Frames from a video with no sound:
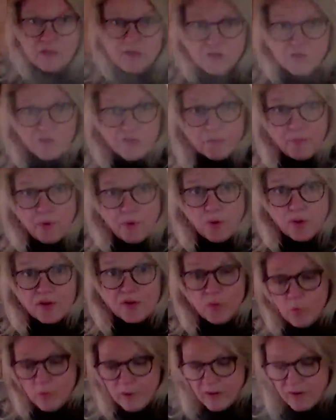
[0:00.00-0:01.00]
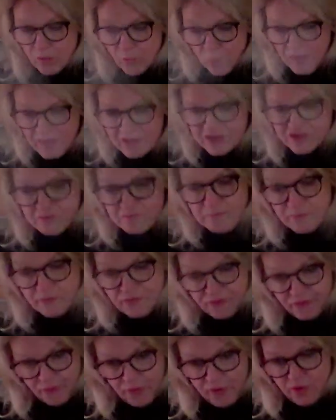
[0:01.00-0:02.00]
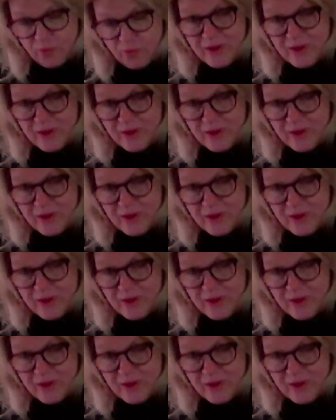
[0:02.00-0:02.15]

to the point where it was before